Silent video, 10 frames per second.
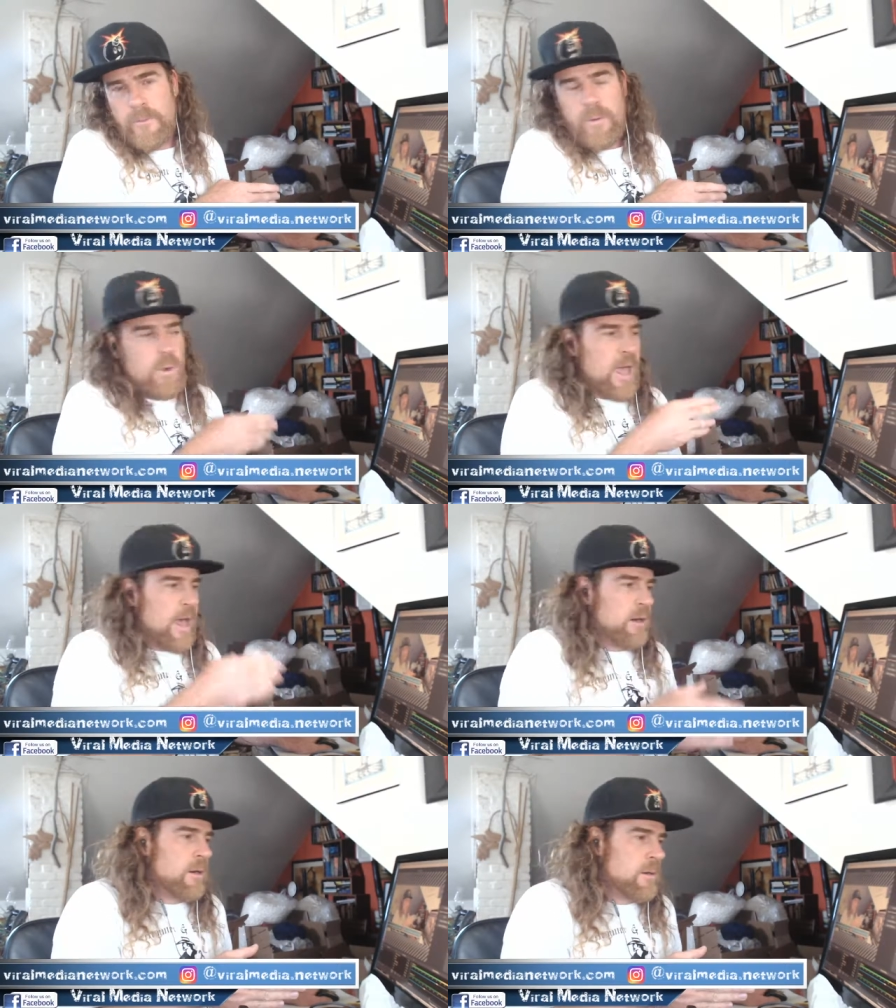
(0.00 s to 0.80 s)
We
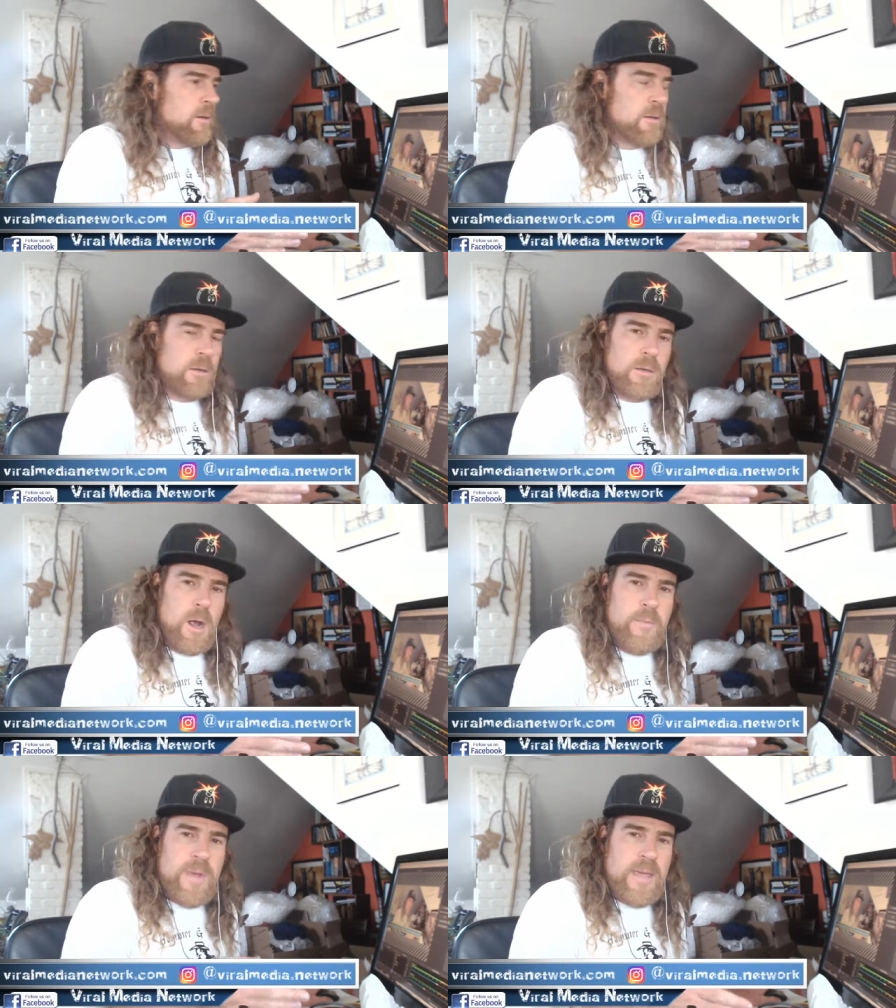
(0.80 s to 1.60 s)
had our...
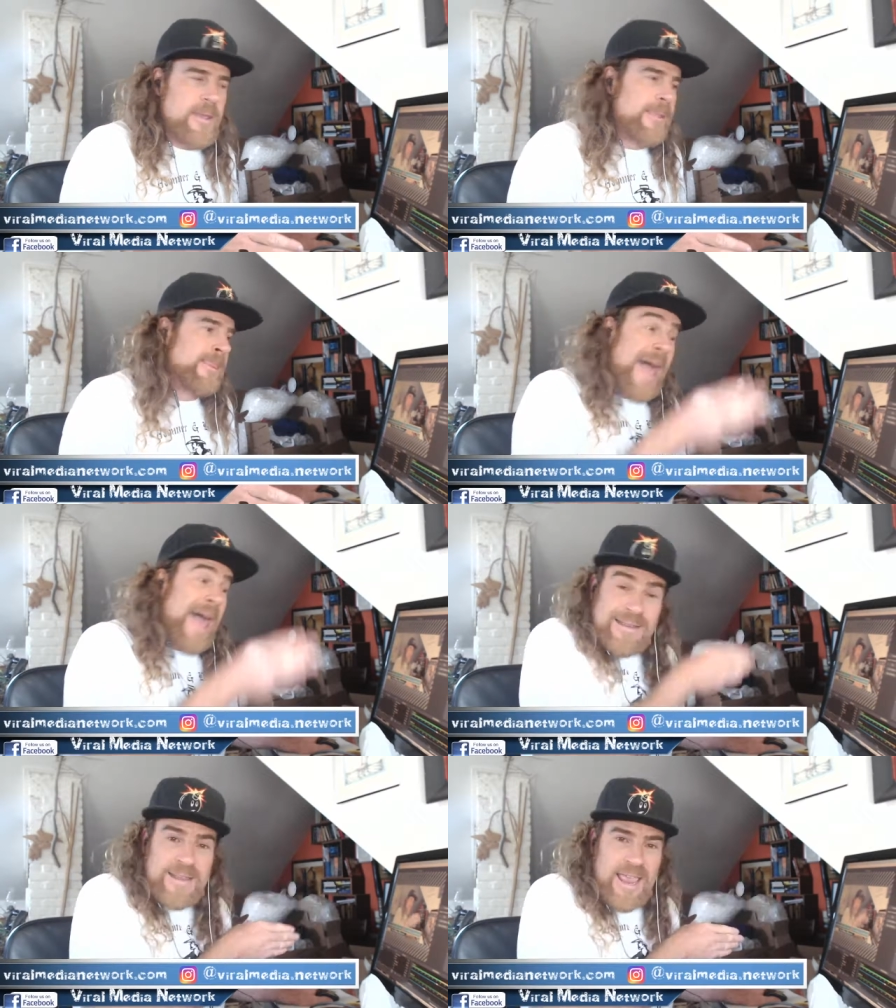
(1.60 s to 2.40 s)
our baby
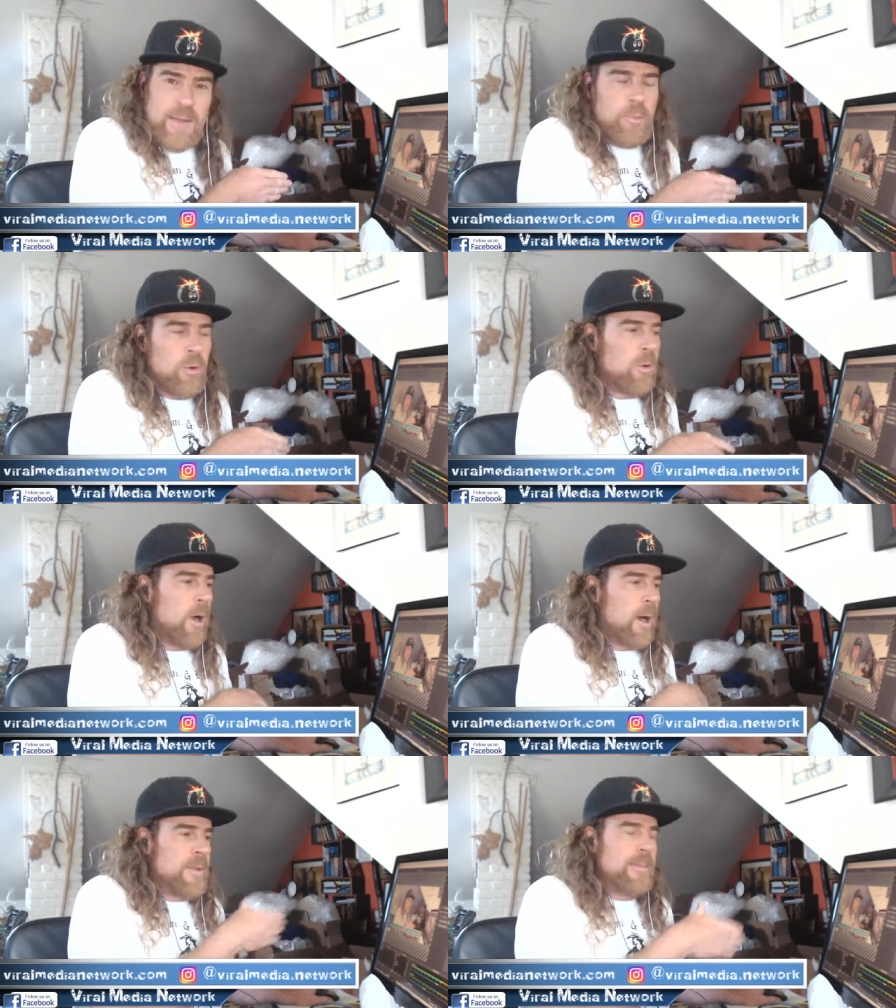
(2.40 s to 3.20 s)
last April.
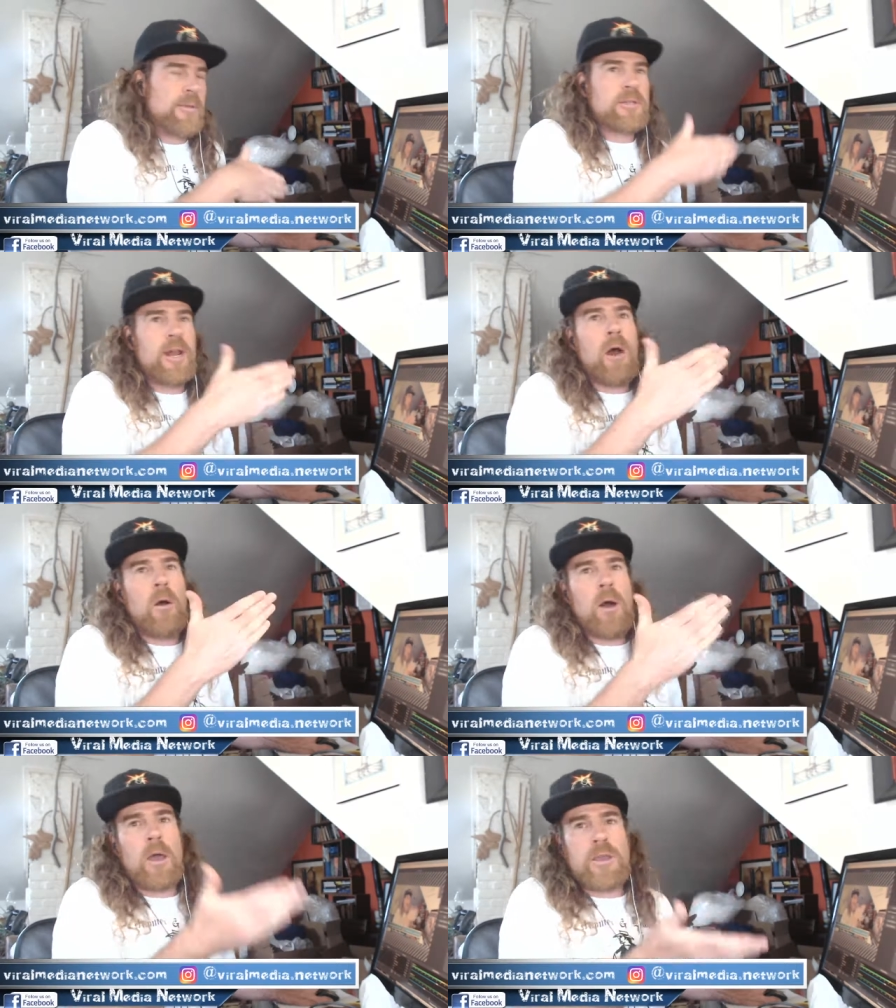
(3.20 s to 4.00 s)
Our baby is now
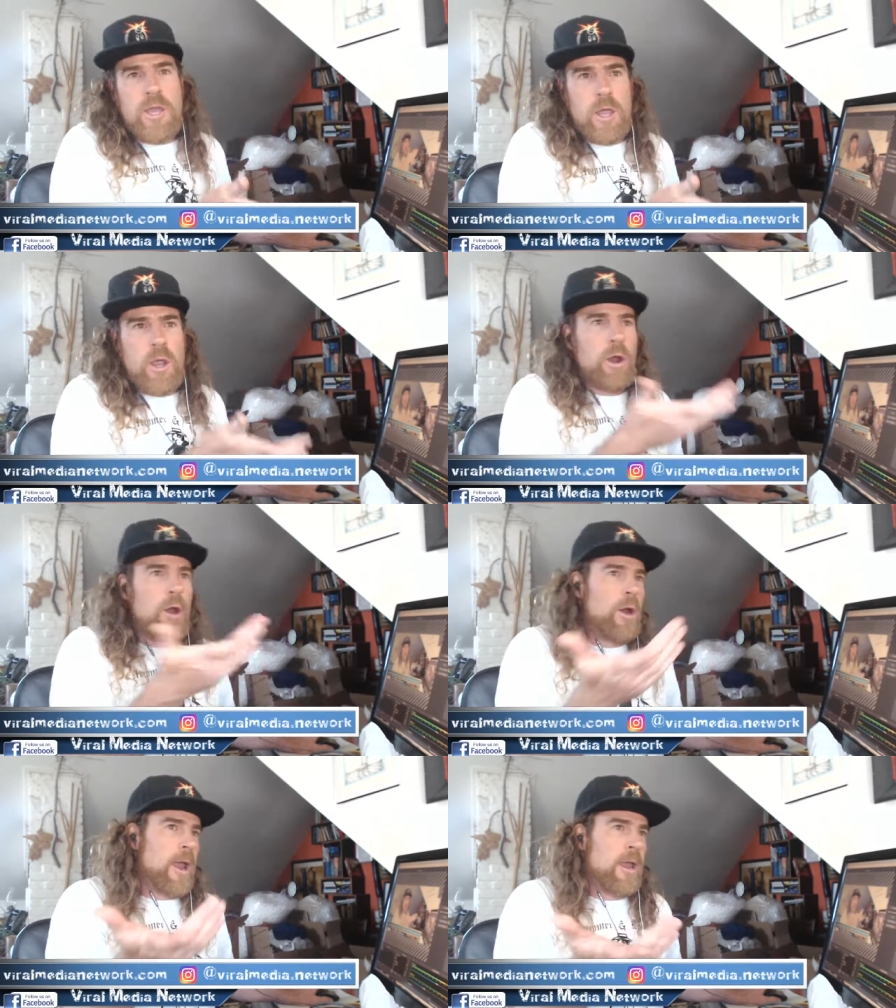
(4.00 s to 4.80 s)
a
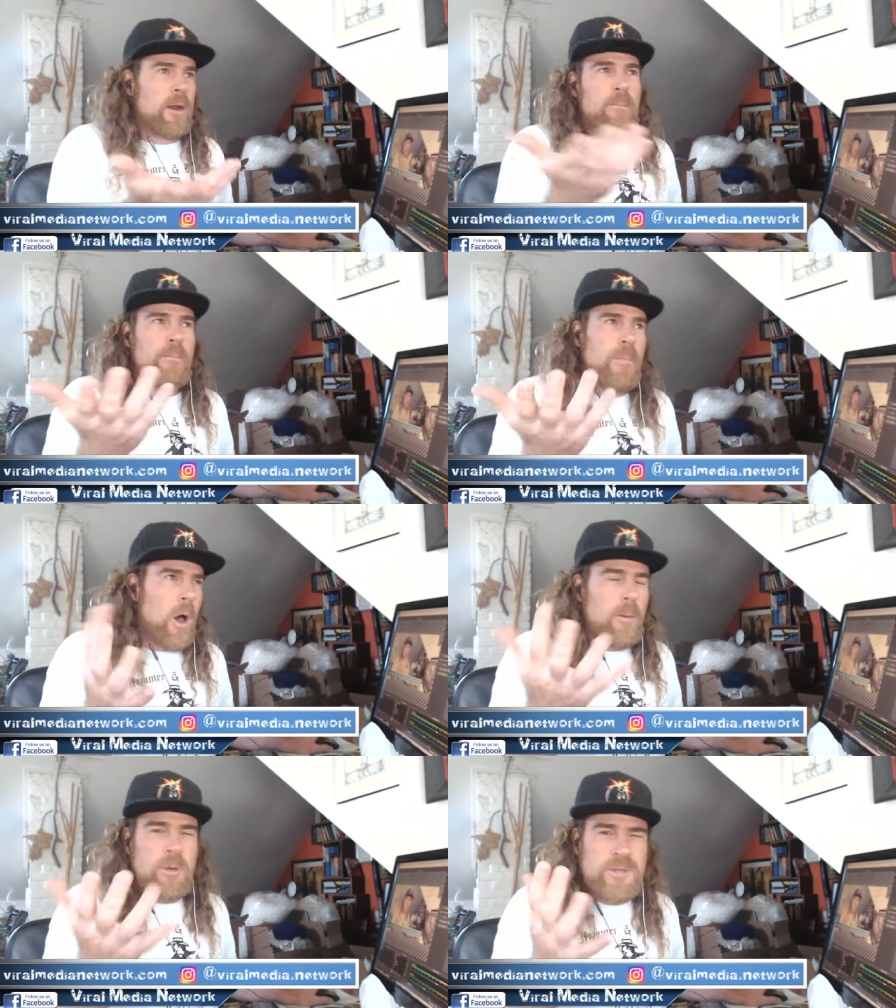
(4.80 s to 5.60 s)
year and a,
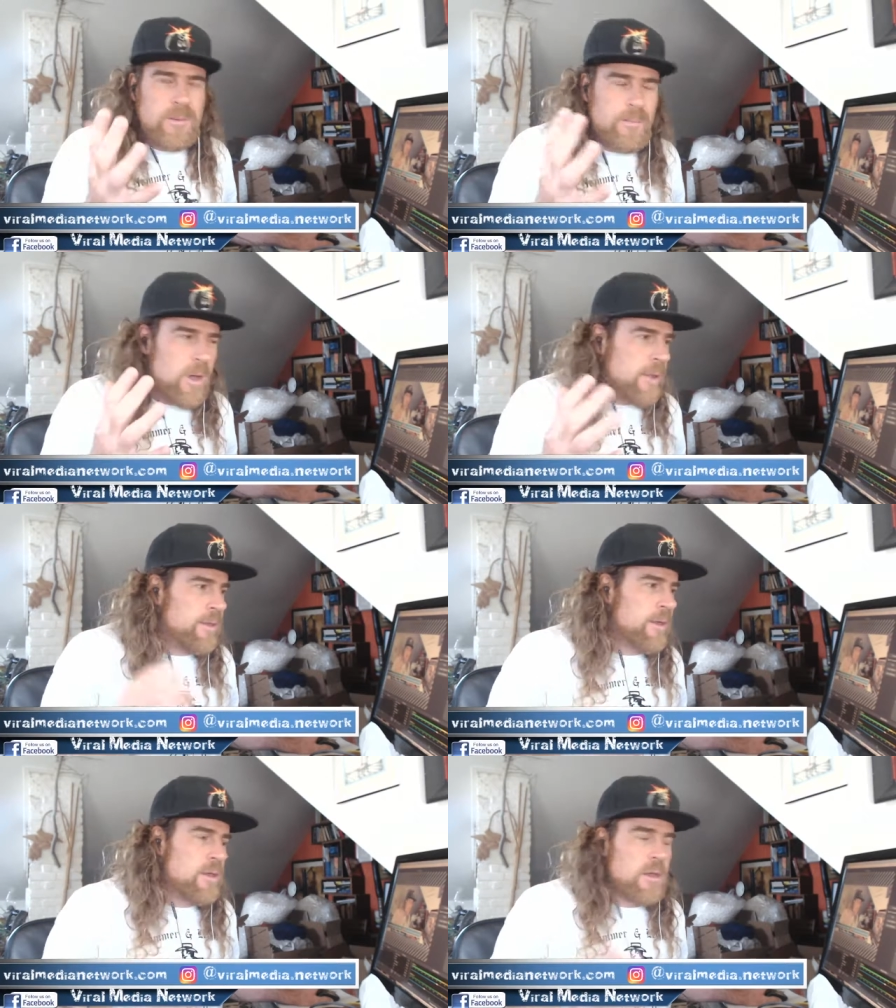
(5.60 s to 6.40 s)
almost a
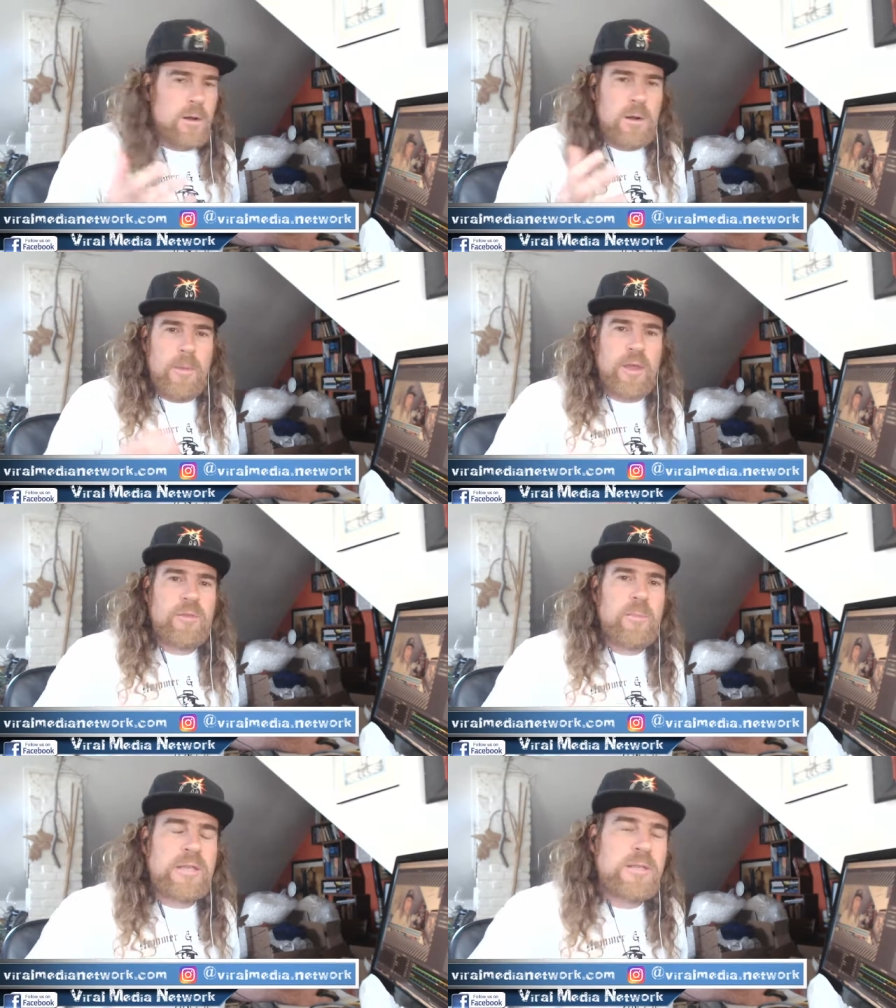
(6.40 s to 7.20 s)
month, a year and a month
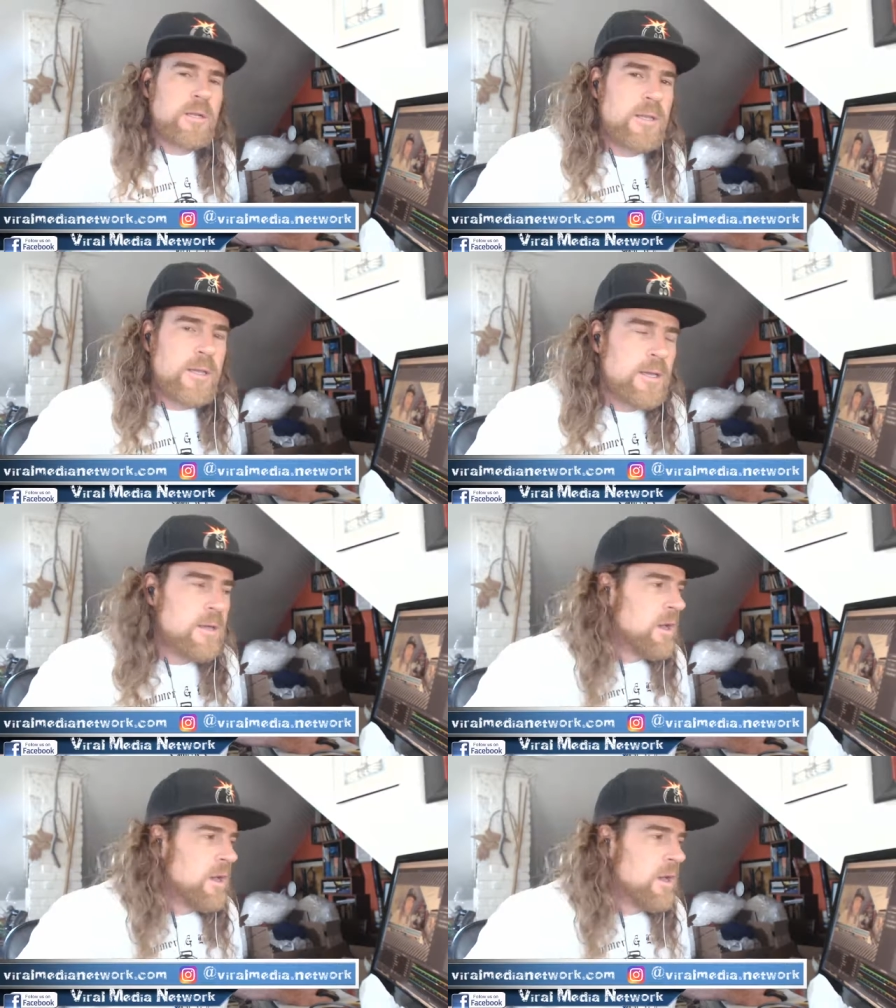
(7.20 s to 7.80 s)
basically.